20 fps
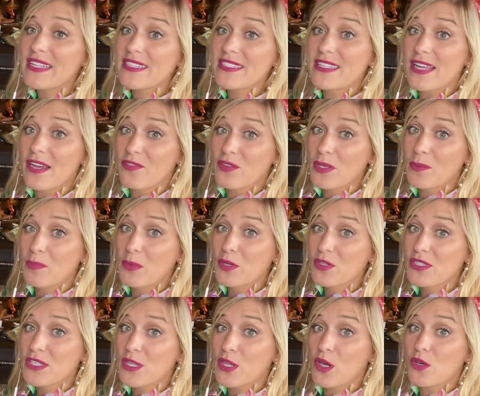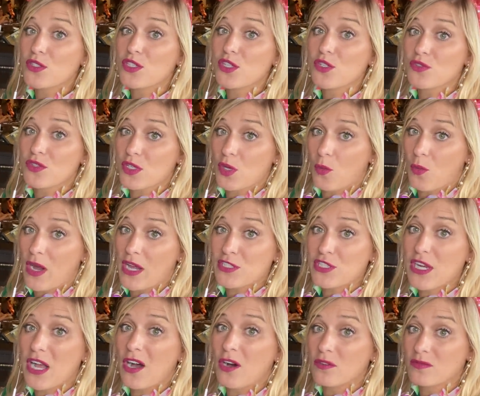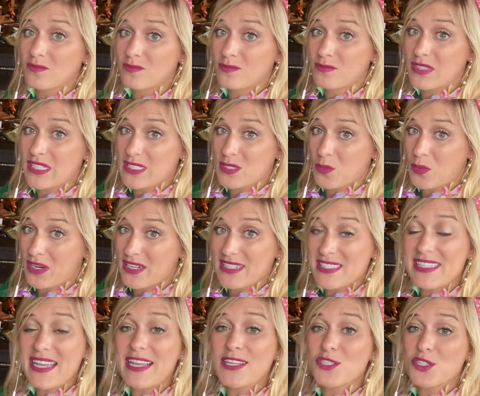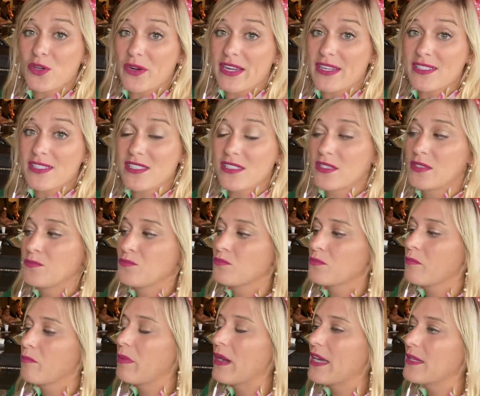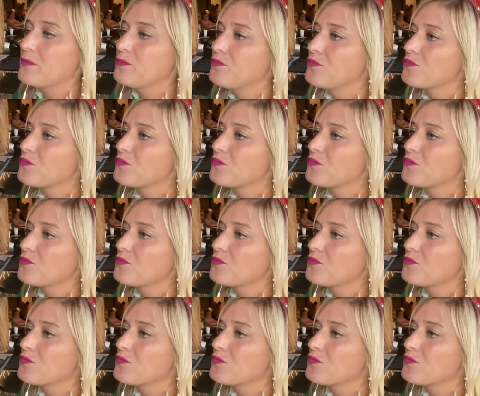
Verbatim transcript: Definitely boozy, though, too, so watch out. This one is dangerous. But